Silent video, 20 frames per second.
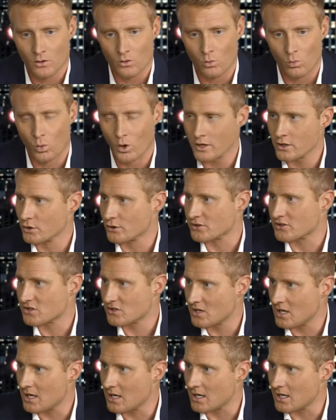What you'll
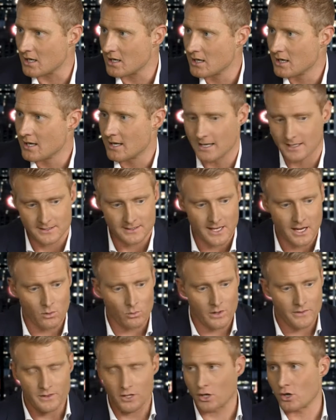see is that
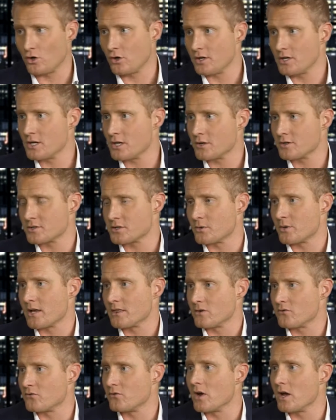when the good years are
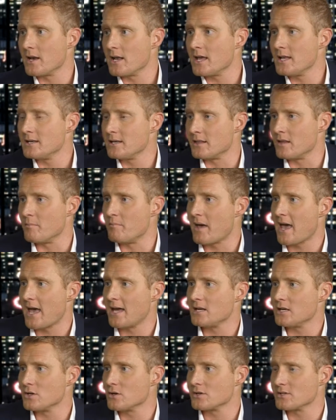on the front end and the
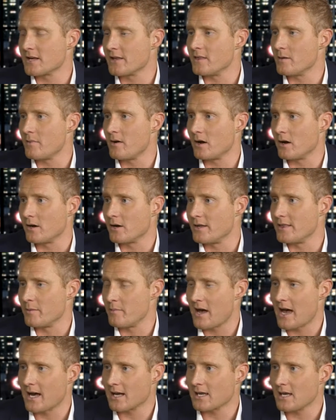bad years are on the
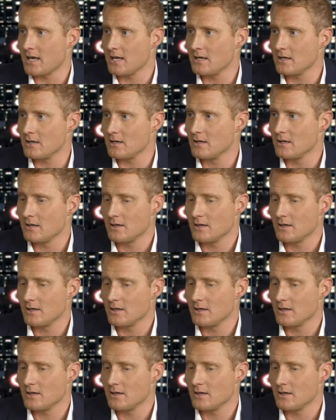back end,